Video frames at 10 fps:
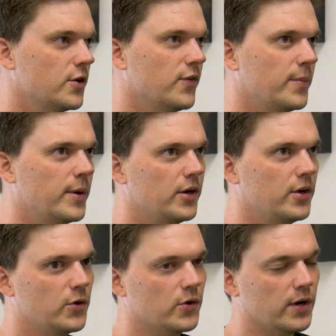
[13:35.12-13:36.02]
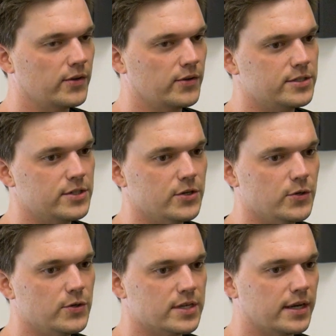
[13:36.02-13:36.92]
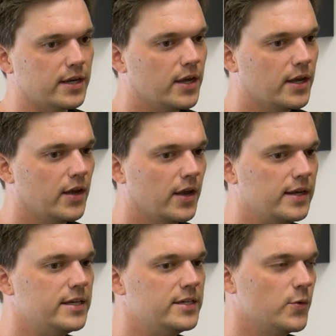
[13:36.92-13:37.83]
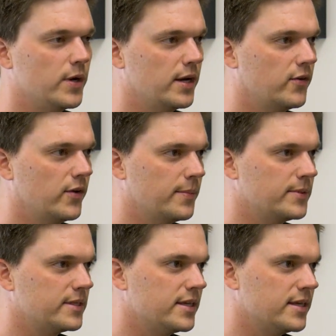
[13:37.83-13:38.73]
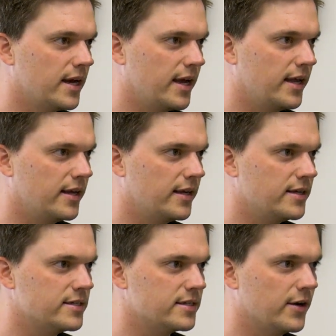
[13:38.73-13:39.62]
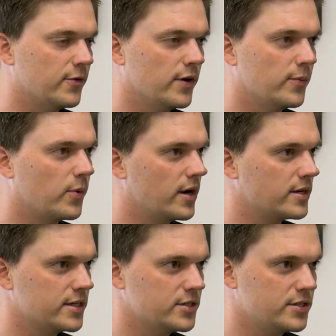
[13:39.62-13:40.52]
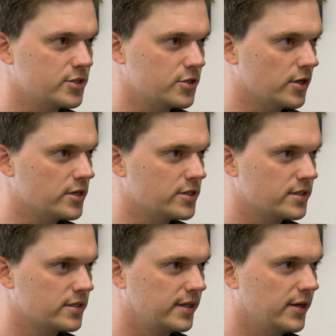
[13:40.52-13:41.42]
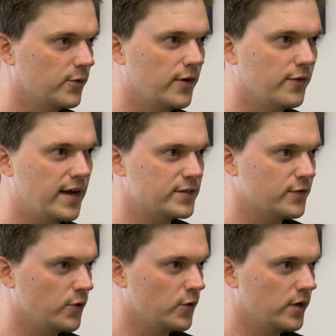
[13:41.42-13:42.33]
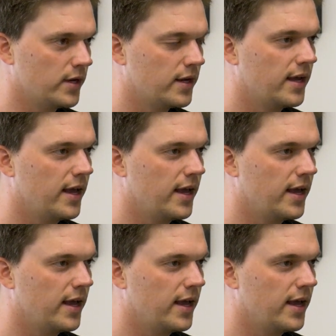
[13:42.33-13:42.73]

So if I'm hearing you correctly too, is like easy way to clean up the diet is get rid of processed sugars, get rid of fast food,